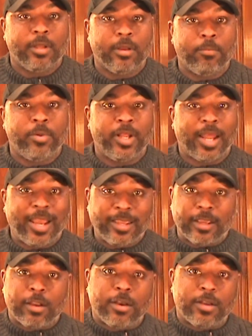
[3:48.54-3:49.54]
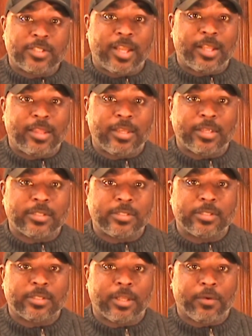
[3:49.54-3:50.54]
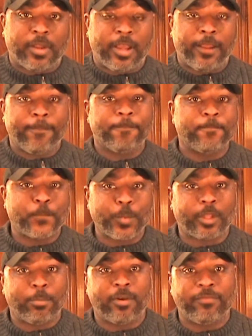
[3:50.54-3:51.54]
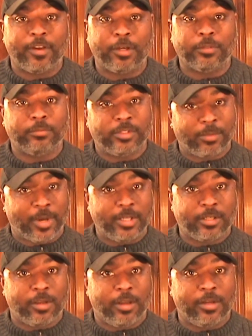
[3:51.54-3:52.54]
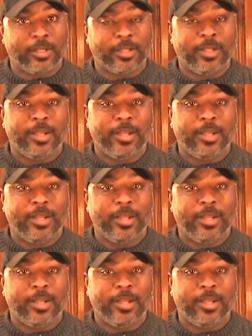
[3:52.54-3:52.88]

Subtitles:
But I get calls like this, okay, on my phone. Somebody's calling.